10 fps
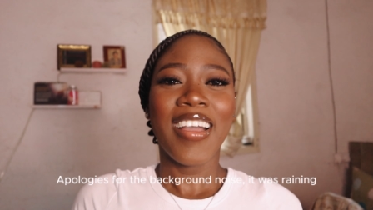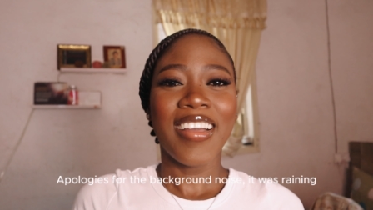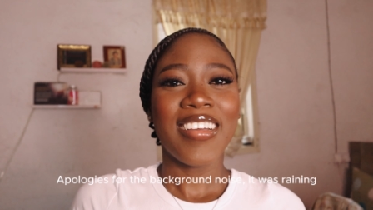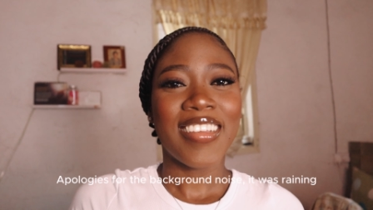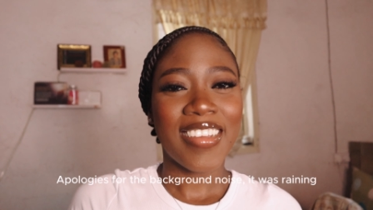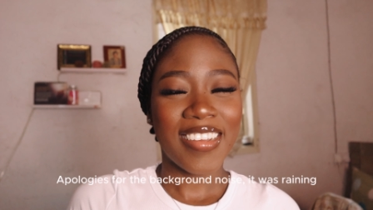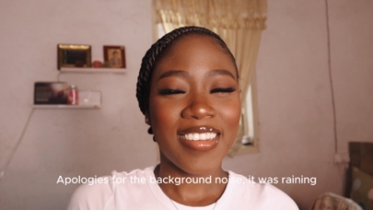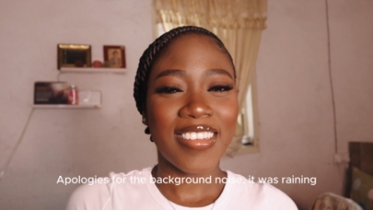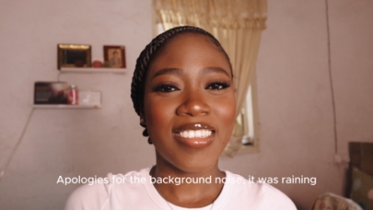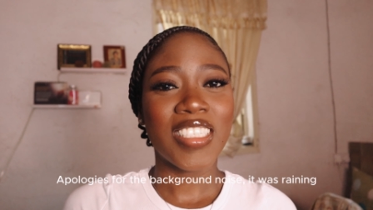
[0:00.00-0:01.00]
Hi
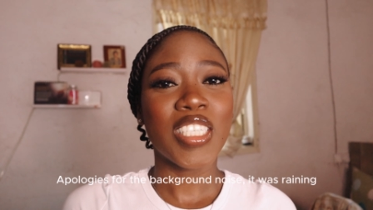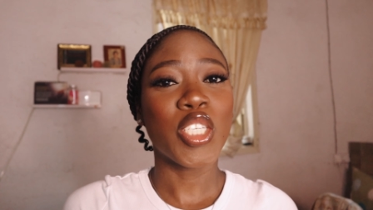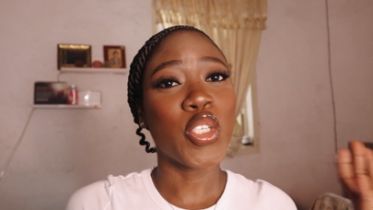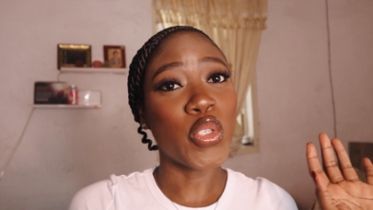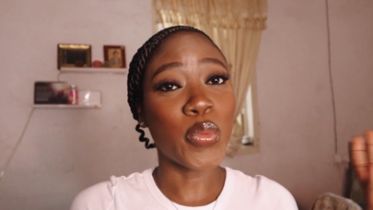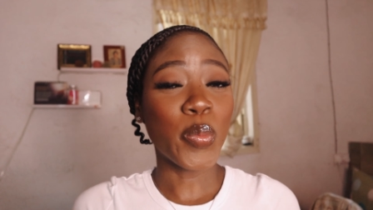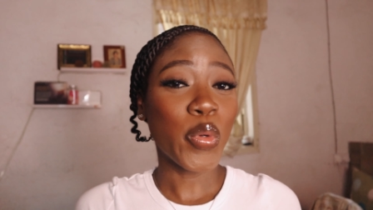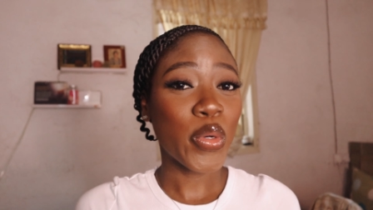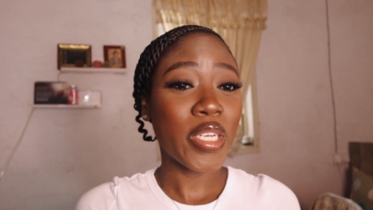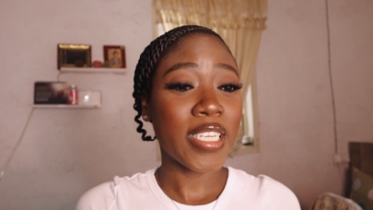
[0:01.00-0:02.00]
guys, good
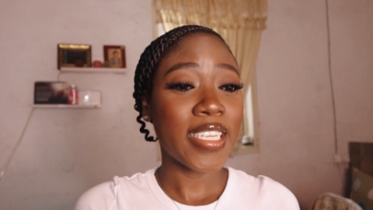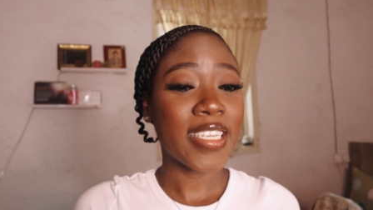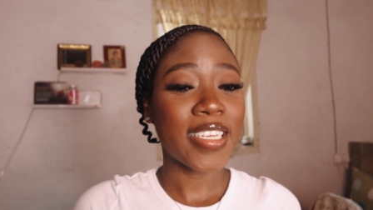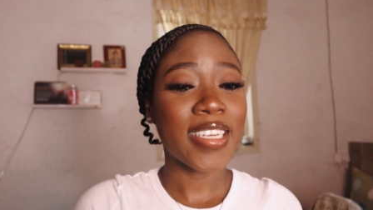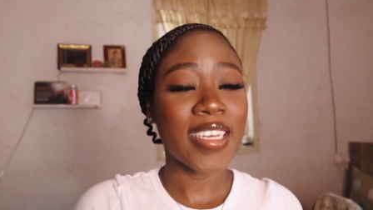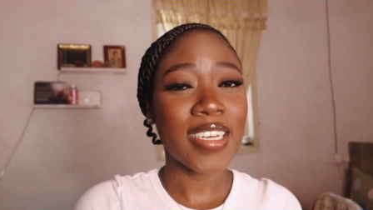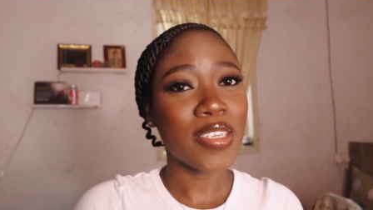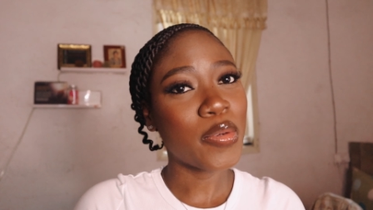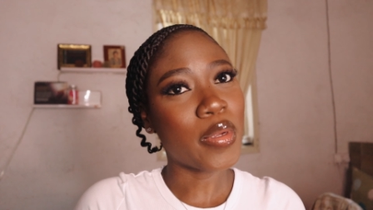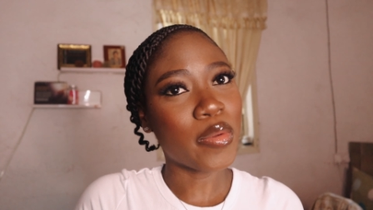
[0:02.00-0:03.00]
morning. I
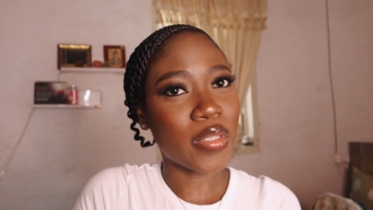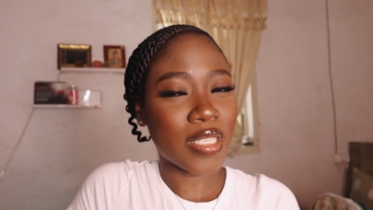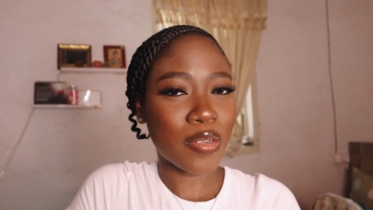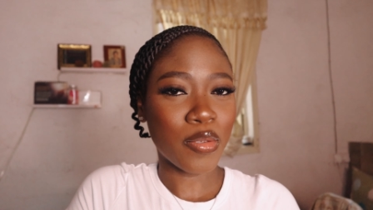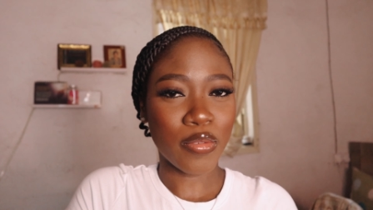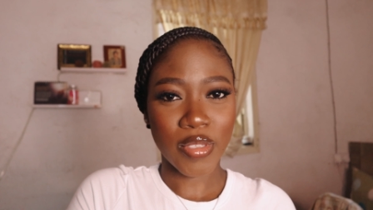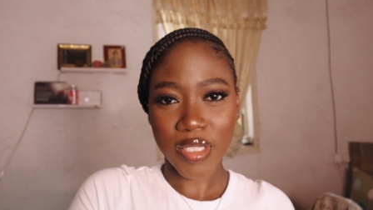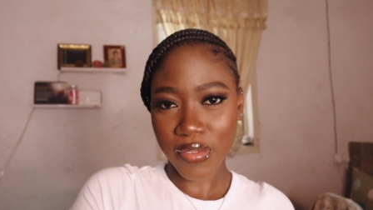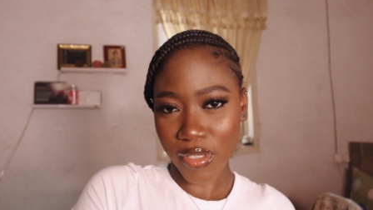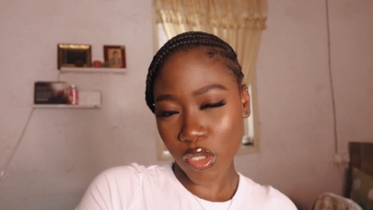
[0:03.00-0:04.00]
don't know what sound of
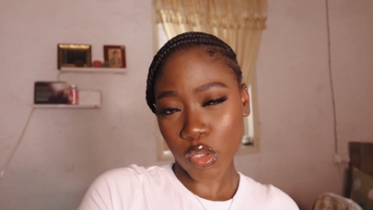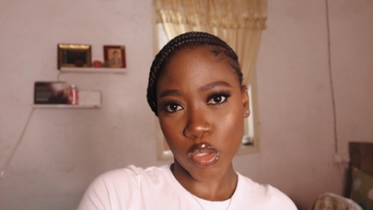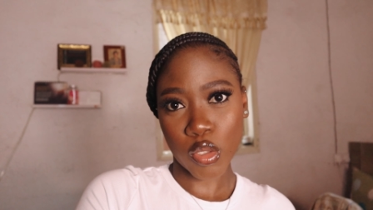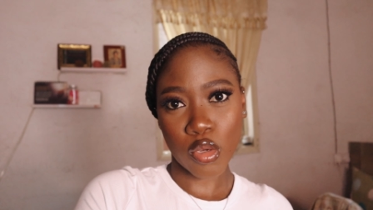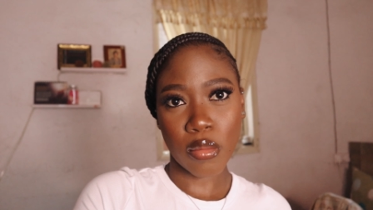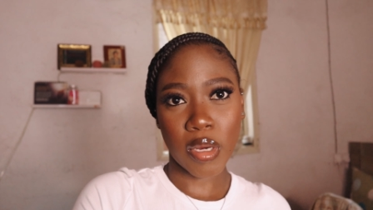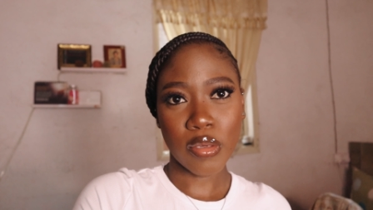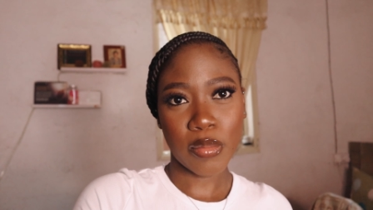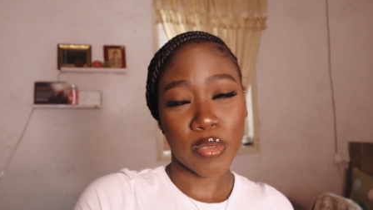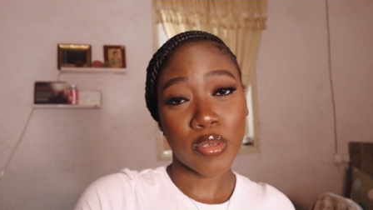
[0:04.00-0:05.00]
this video has called
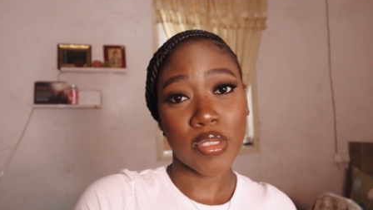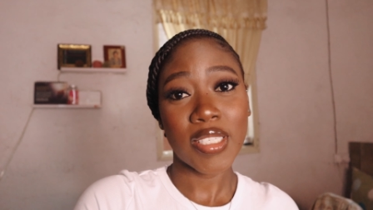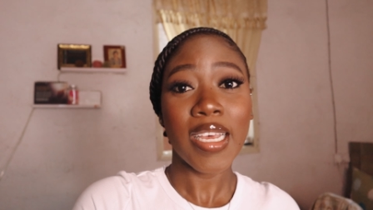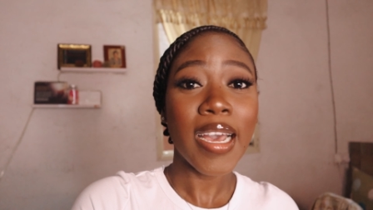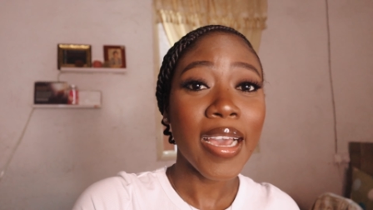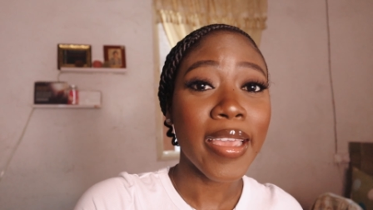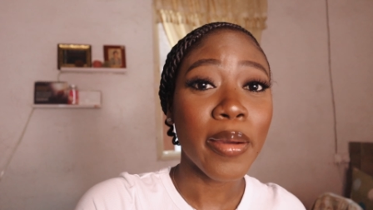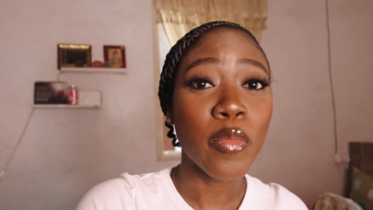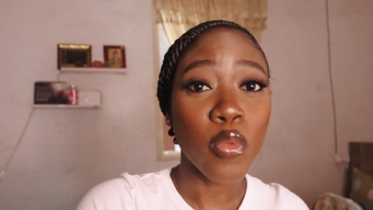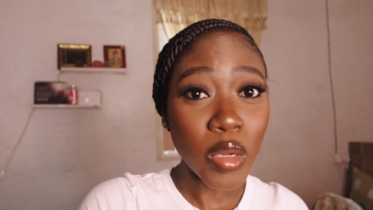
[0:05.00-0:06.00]
because I
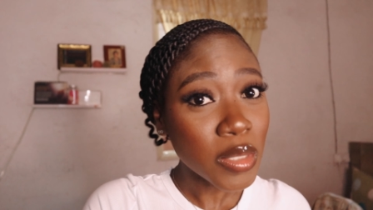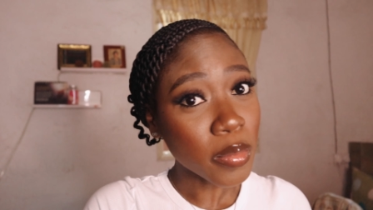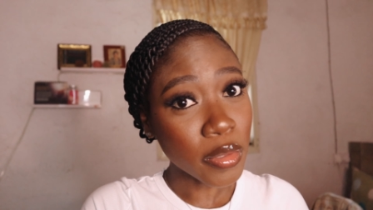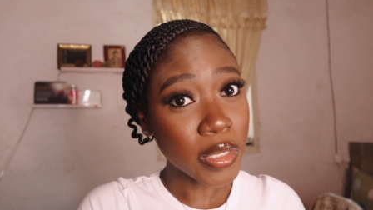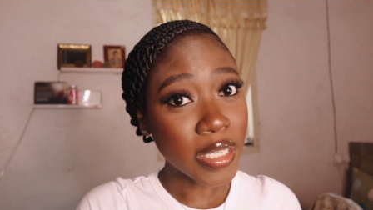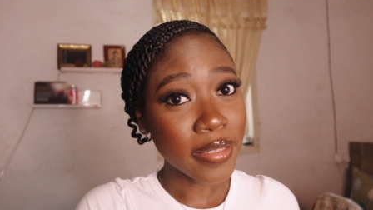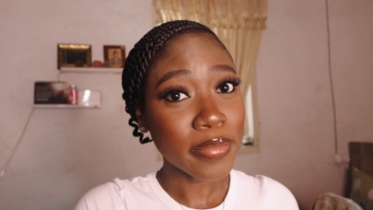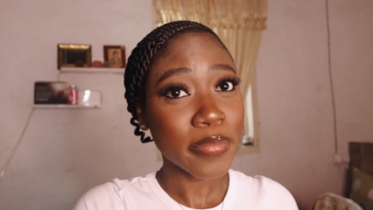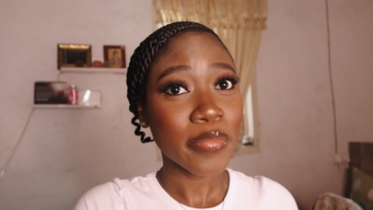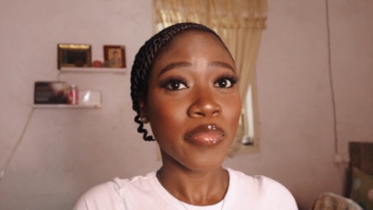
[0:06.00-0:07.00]
am whispering.
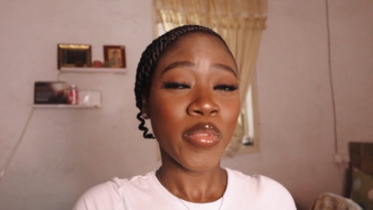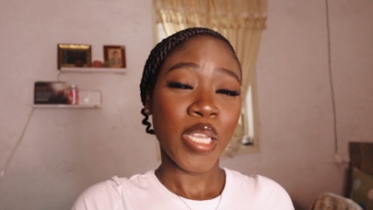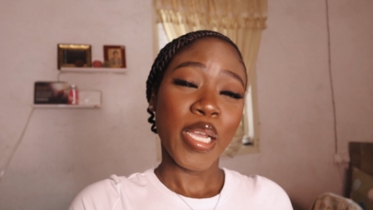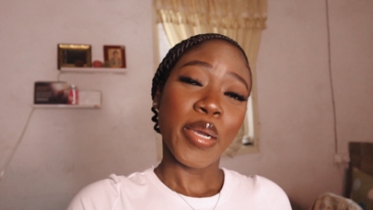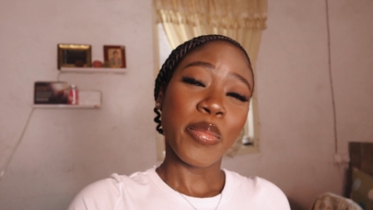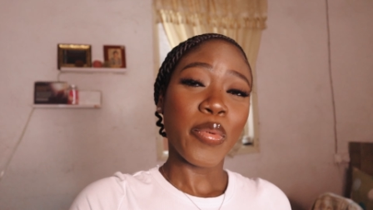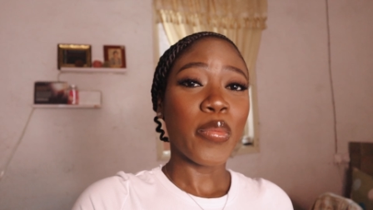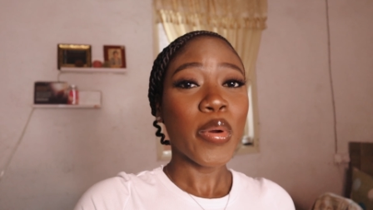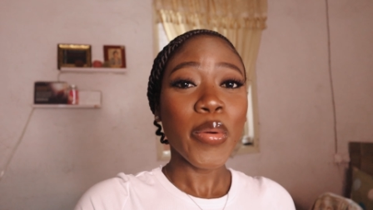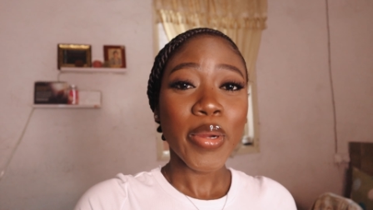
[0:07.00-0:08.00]

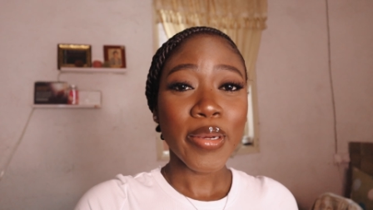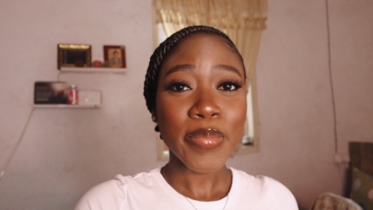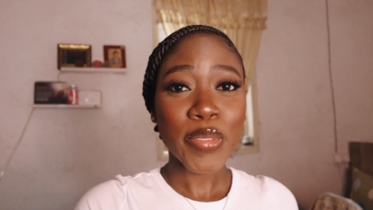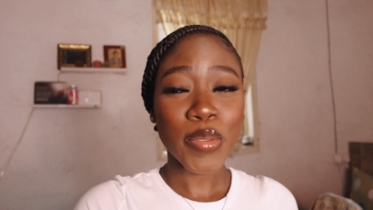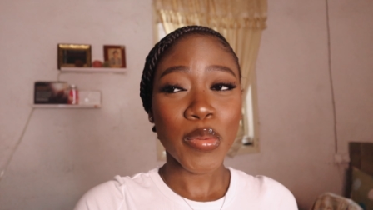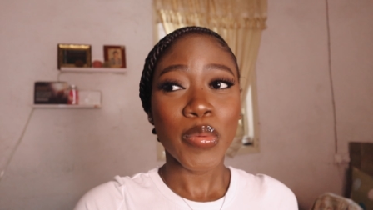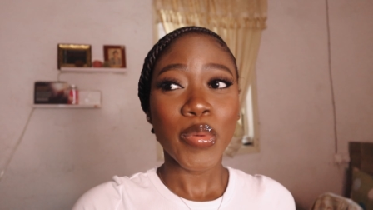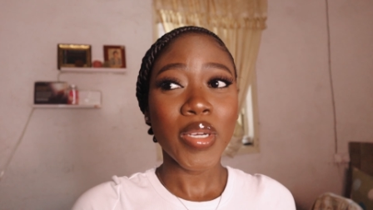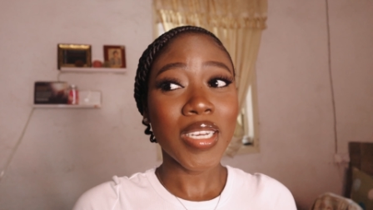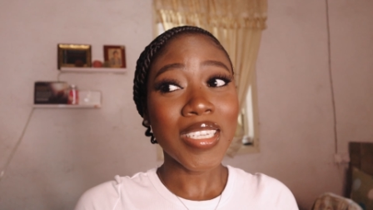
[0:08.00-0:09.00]
Welcome to
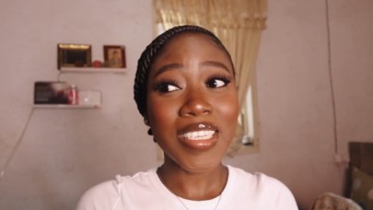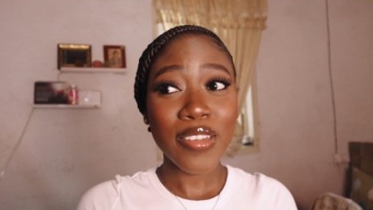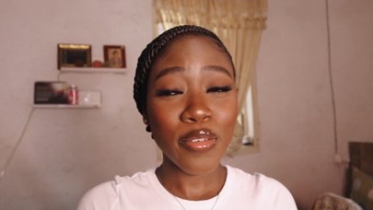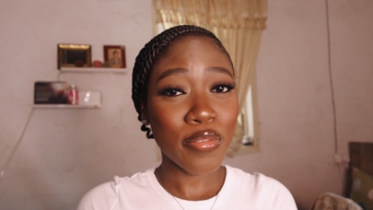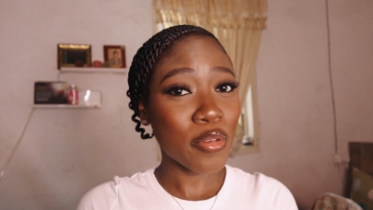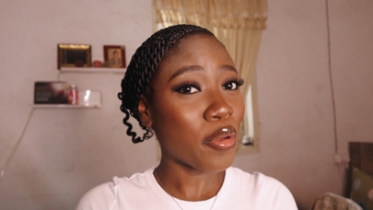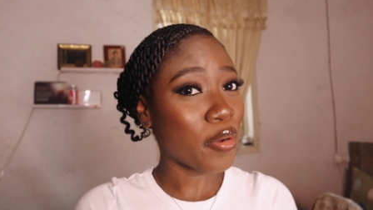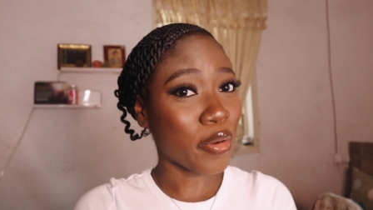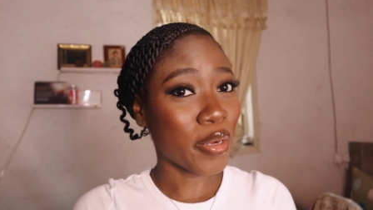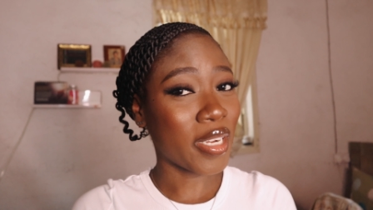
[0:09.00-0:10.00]
a new
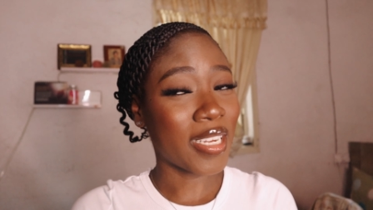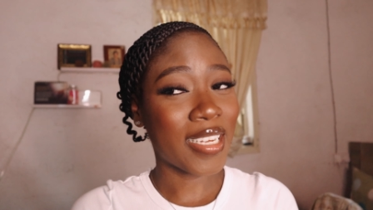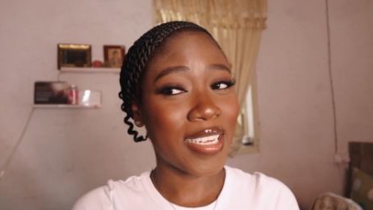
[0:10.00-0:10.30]
vlog.